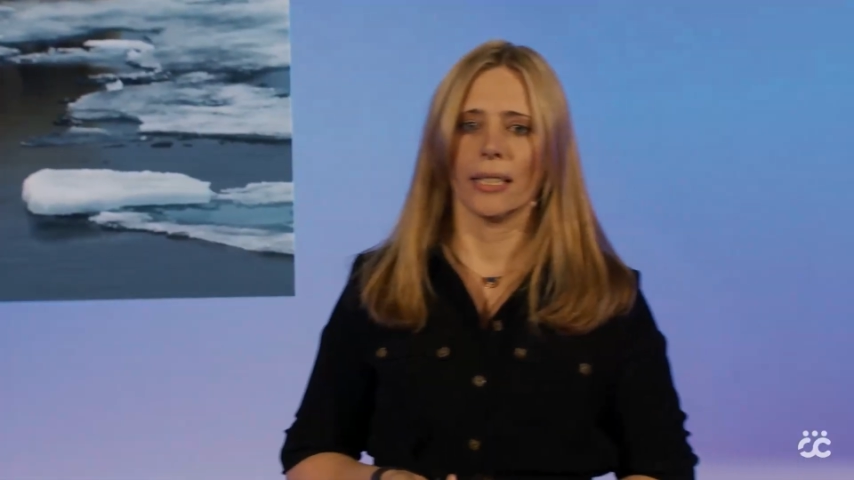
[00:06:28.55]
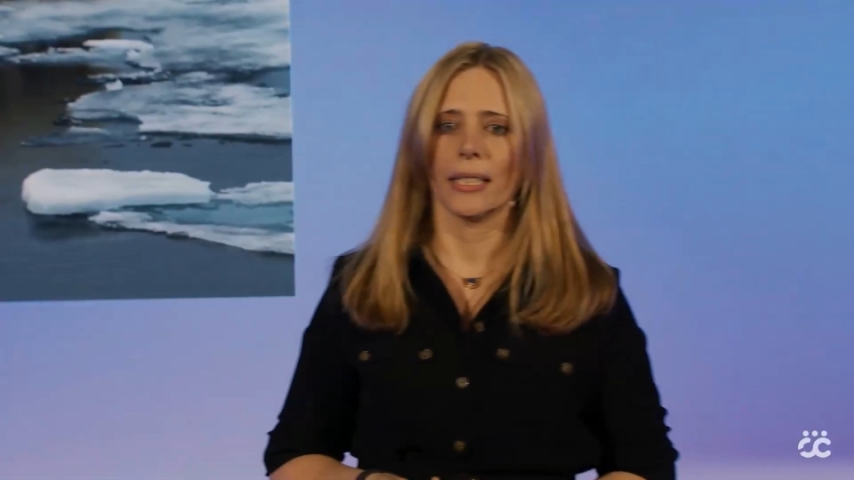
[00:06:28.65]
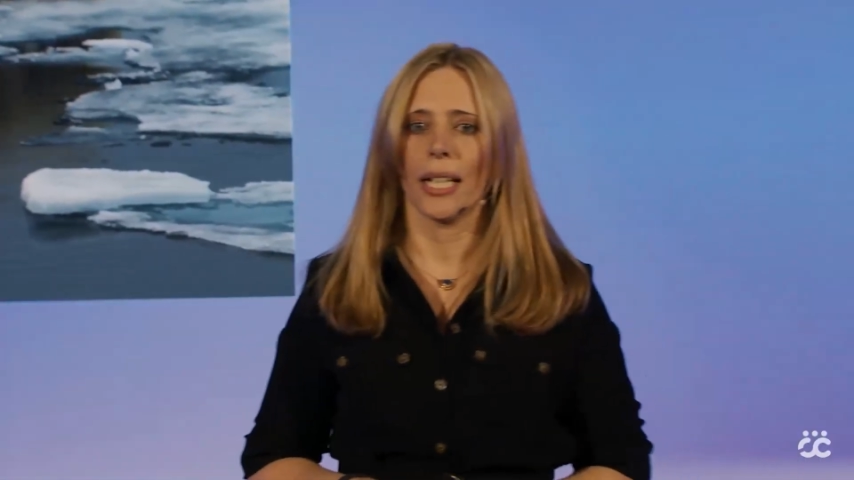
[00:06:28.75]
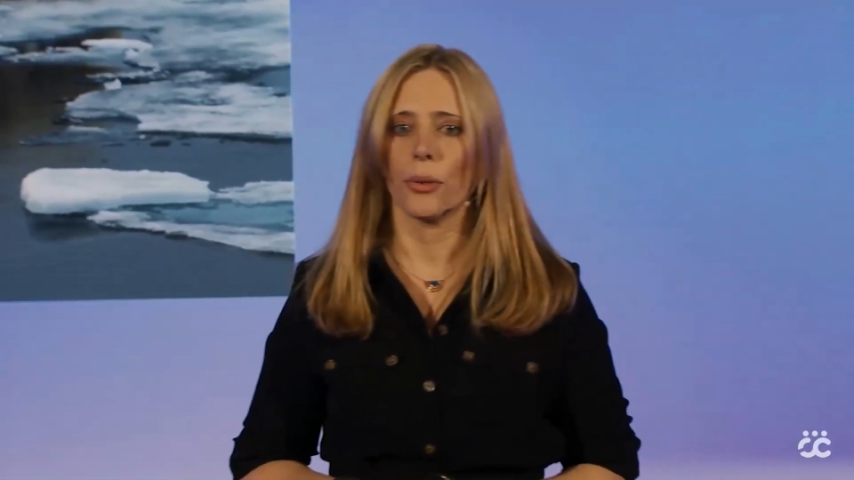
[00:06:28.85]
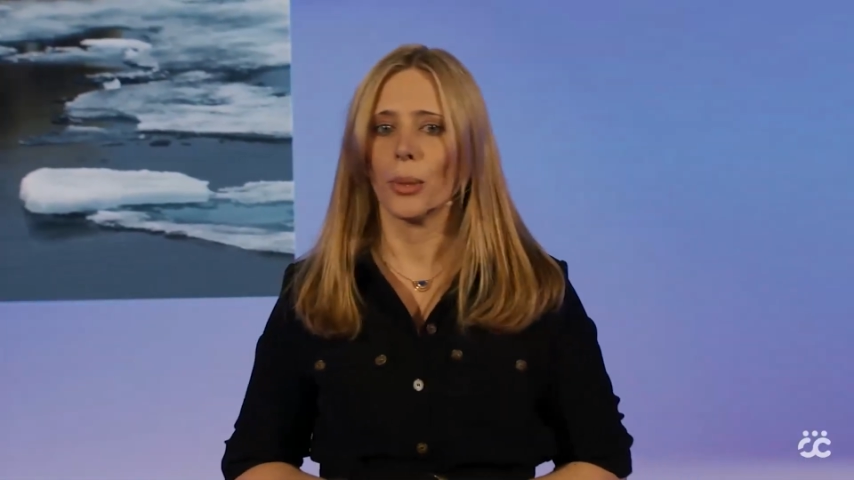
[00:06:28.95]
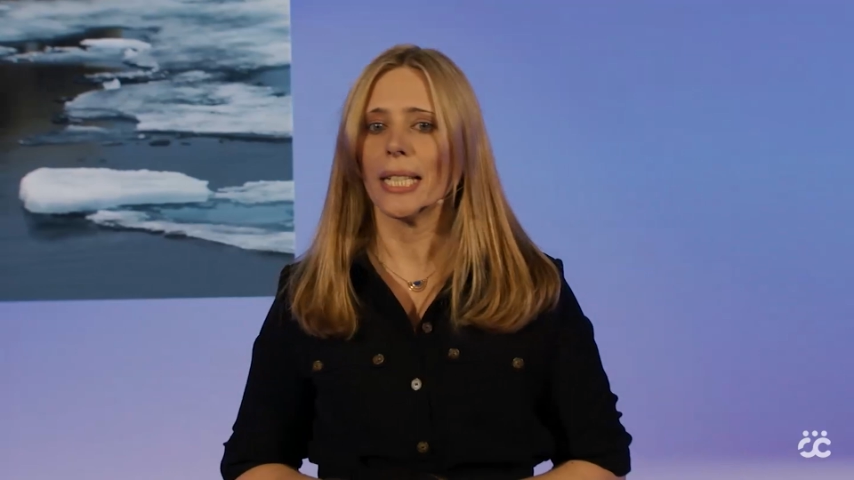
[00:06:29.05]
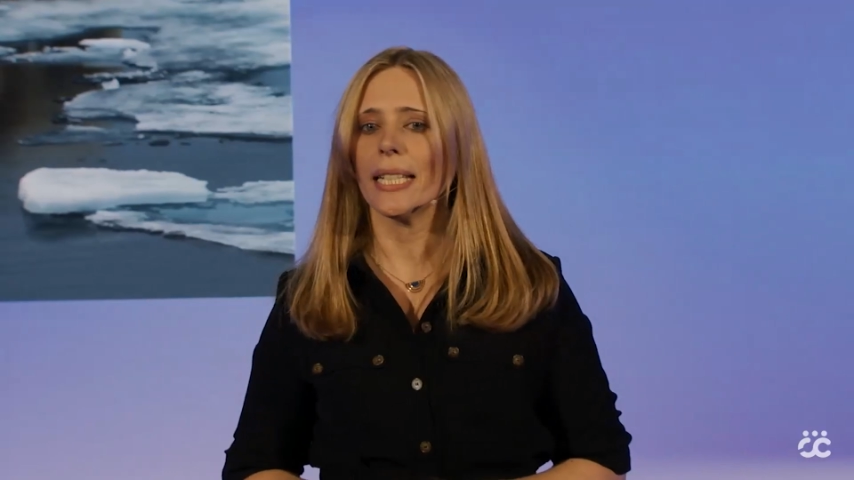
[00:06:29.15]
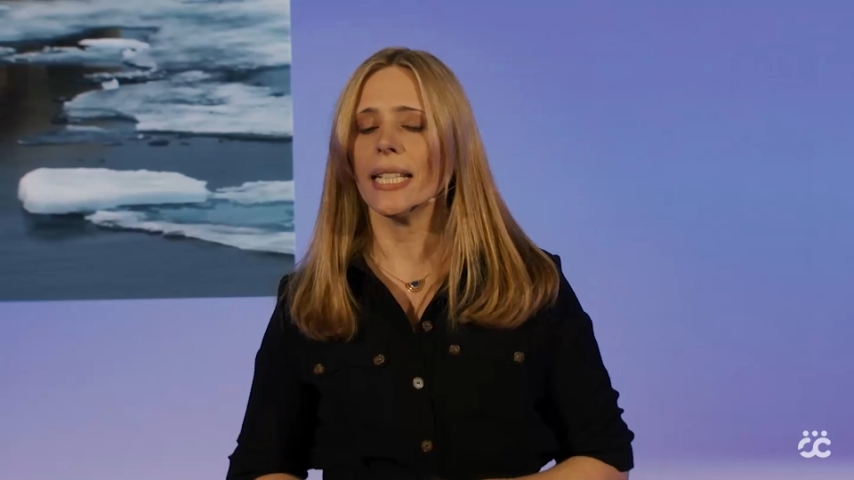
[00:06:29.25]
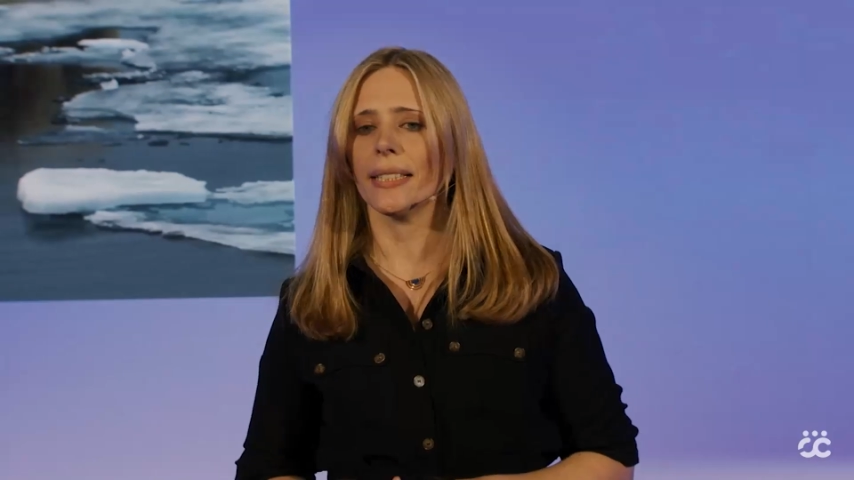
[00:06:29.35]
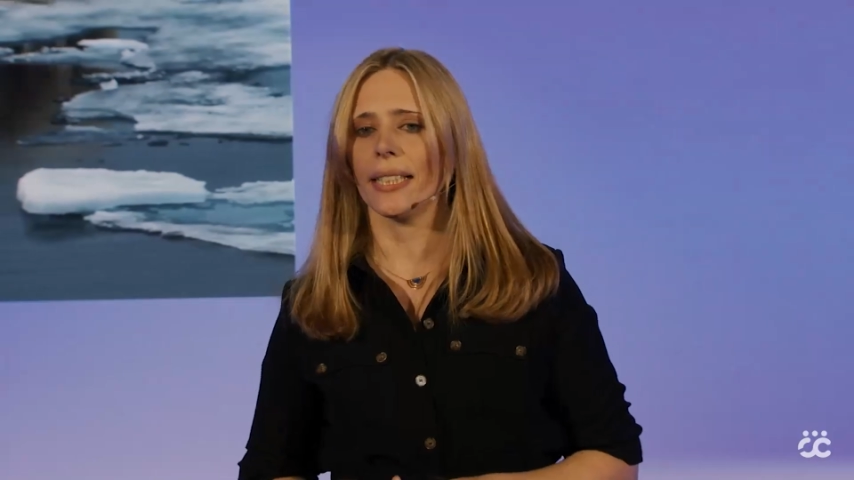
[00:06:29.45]
that we
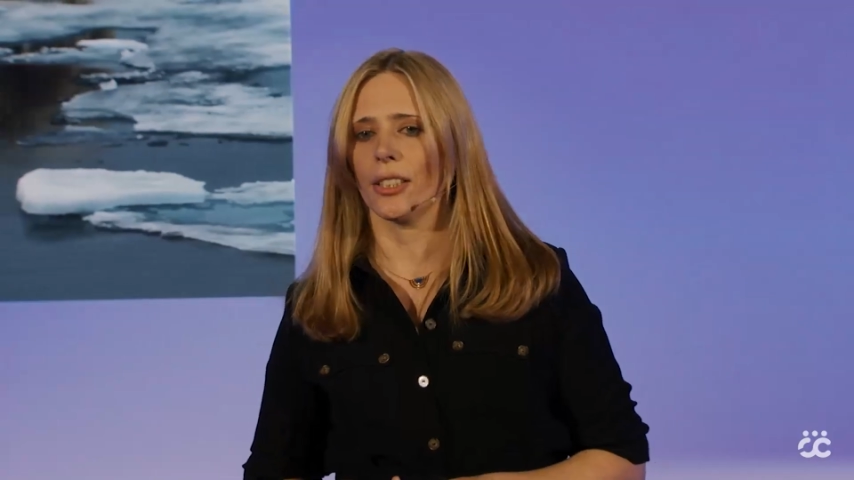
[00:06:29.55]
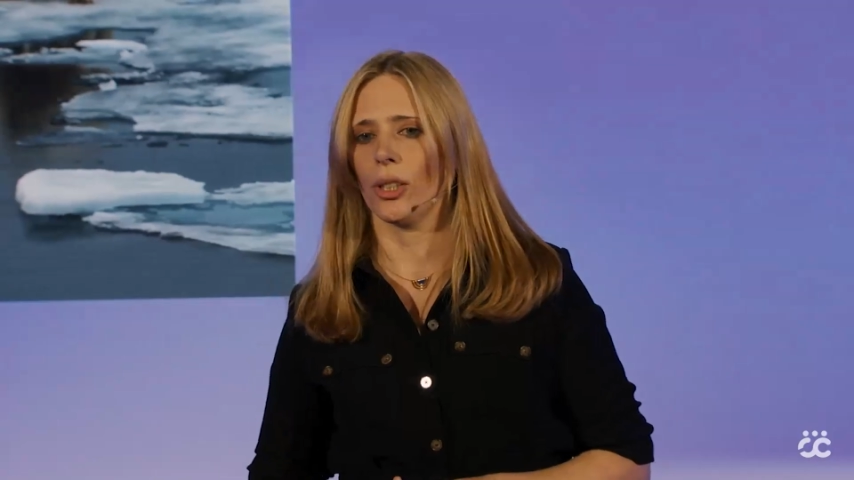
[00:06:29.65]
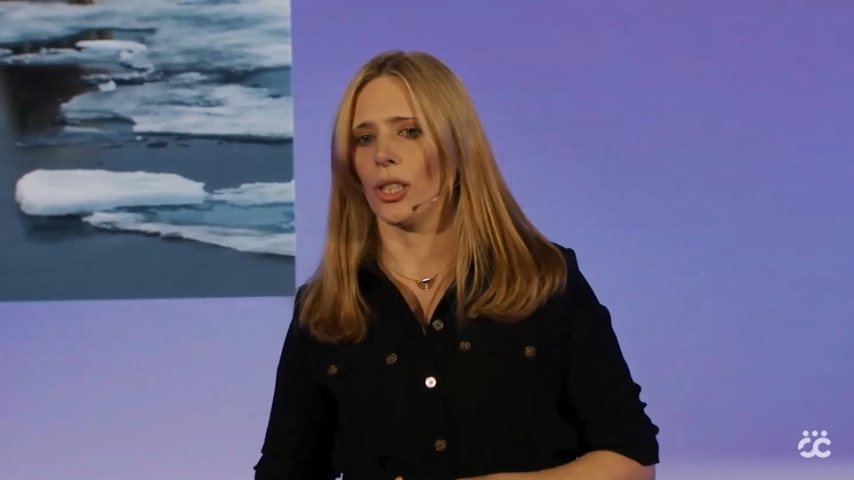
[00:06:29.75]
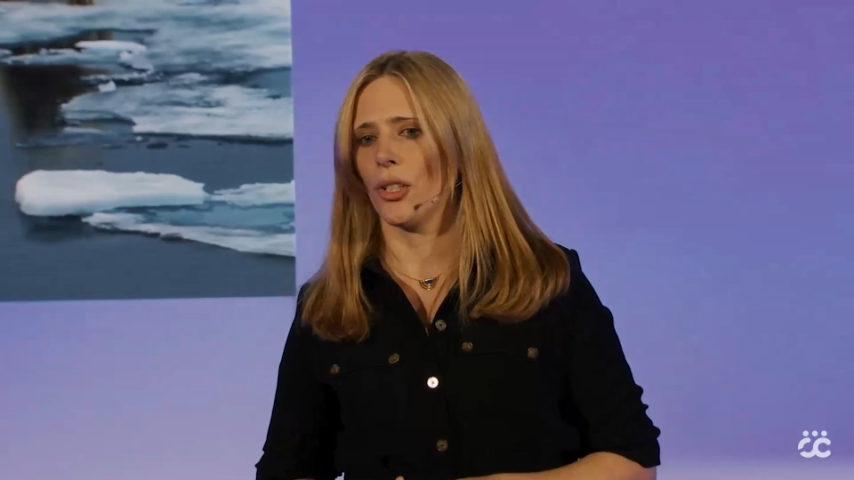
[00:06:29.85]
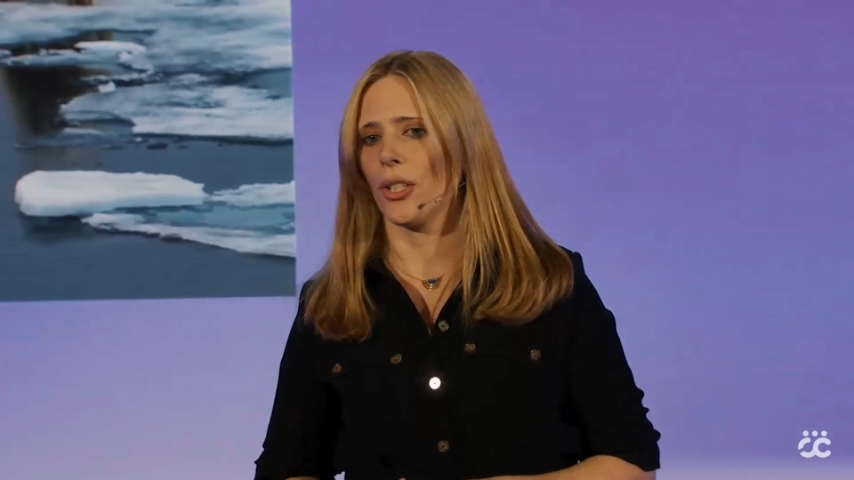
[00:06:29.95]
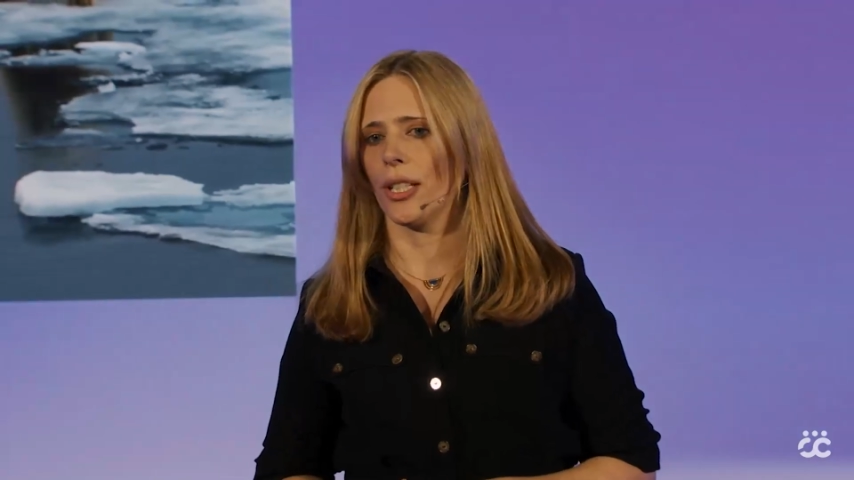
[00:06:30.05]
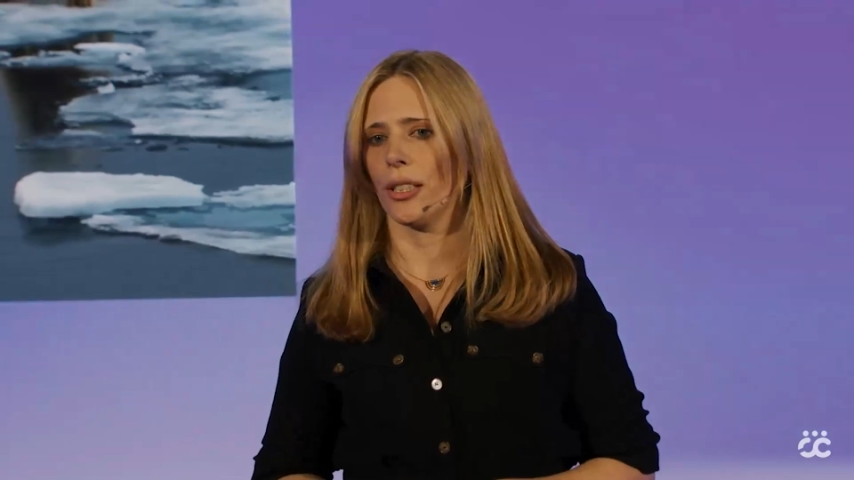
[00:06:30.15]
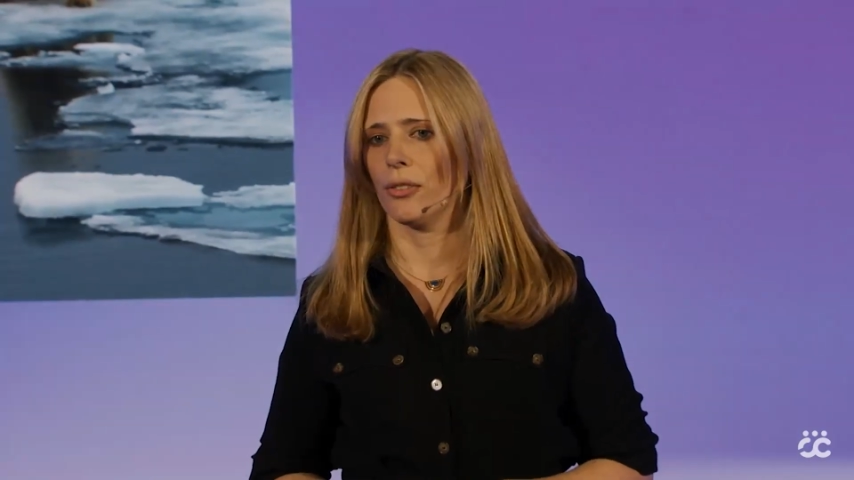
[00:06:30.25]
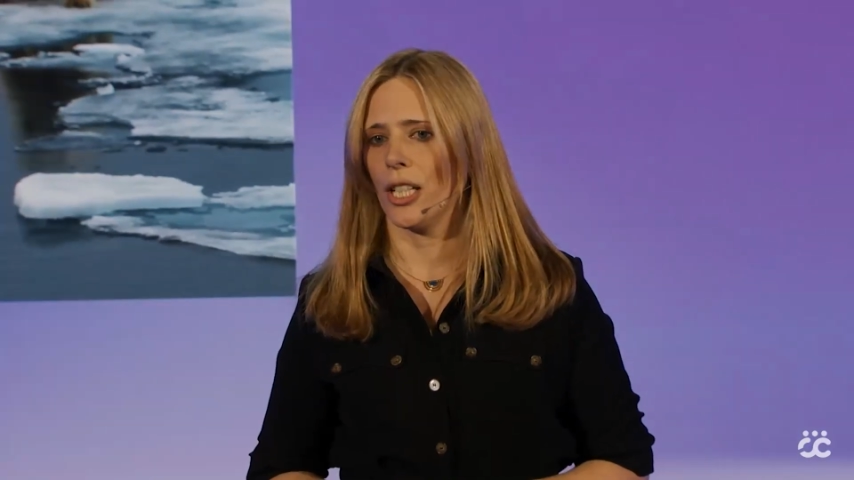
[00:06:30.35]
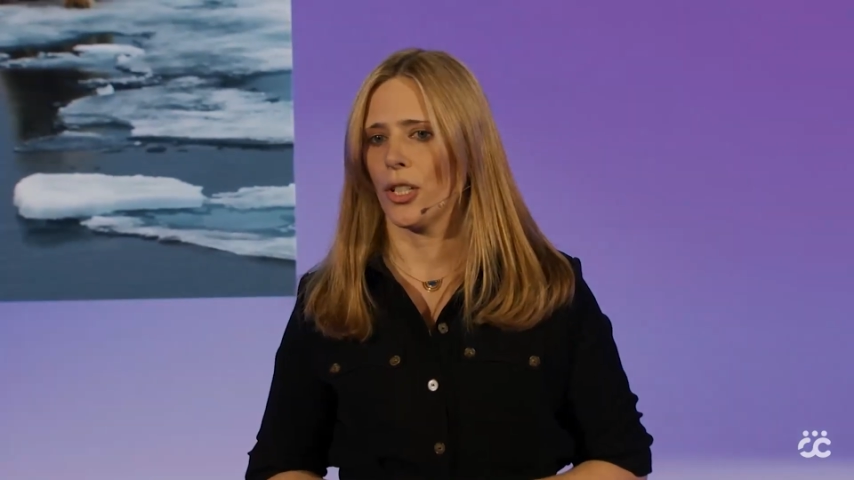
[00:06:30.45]
need technology and
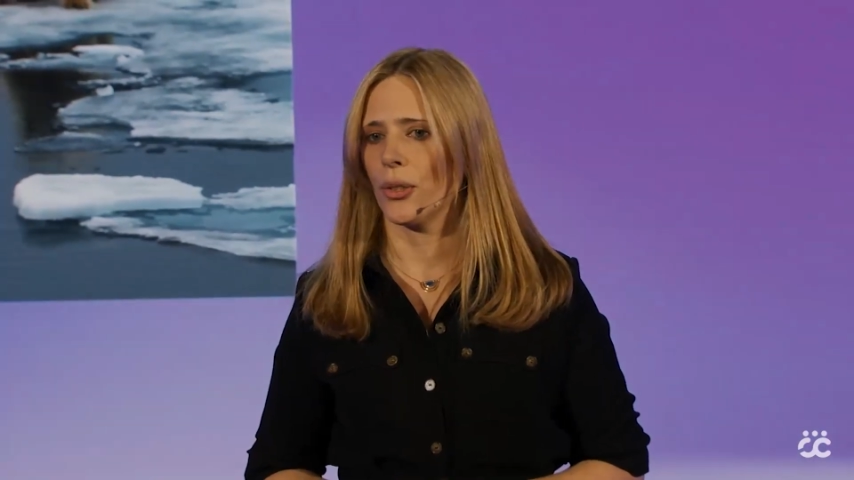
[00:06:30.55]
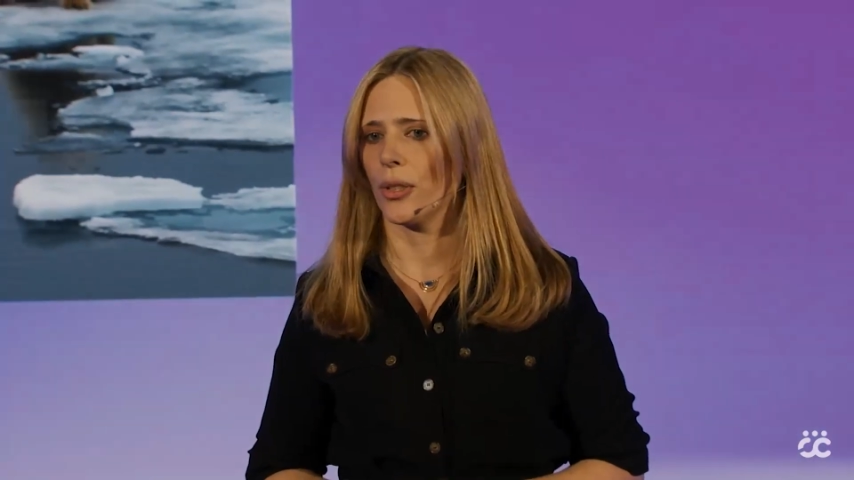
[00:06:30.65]
innovation